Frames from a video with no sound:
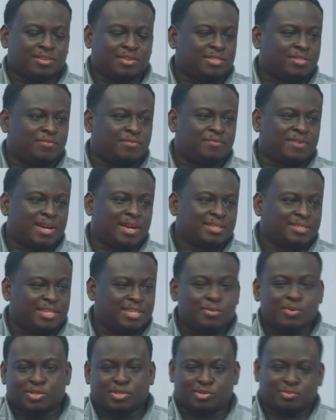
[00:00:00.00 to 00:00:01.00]
fans.
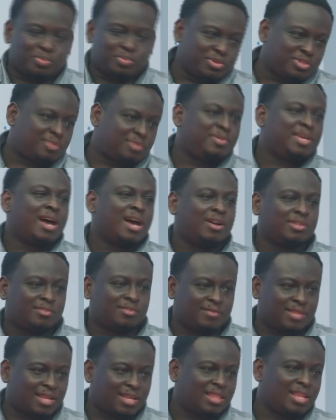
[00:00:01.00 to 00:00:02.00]
He was supposed to be out
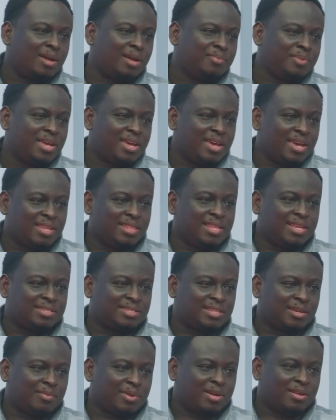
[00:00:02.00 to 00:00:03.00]
of the club in the
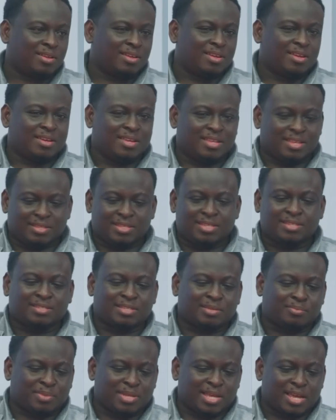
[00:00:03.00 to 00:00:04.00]
summer. This is
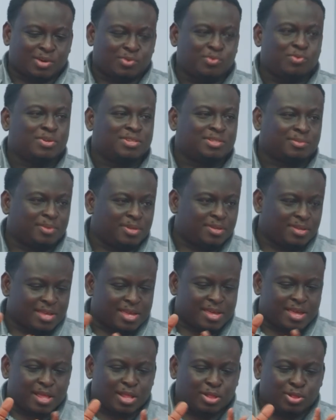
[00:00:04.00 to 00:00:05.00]
a player who has
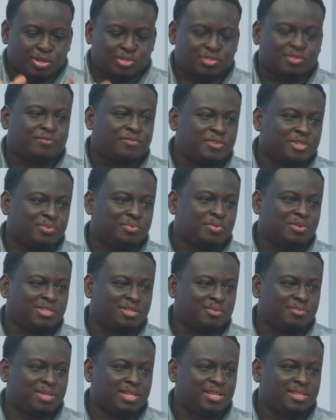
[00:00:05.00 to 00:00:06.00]
been a lot of
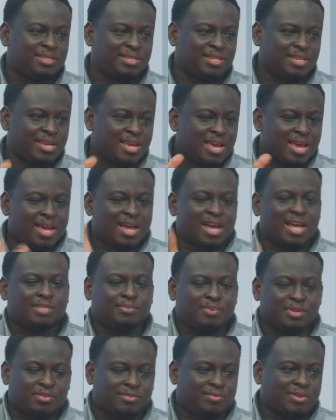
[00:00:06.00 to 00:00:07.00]
responsibility has
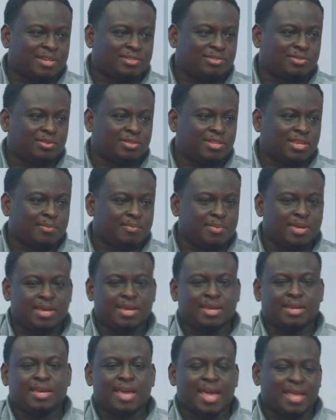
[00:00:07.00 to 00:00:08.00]
been thrust on him,
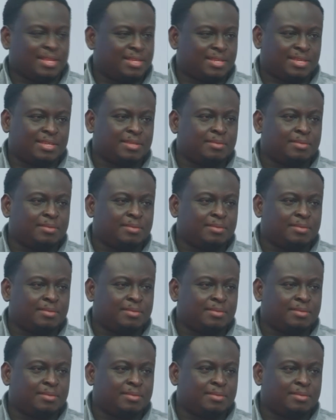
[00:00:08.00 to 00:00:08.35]
and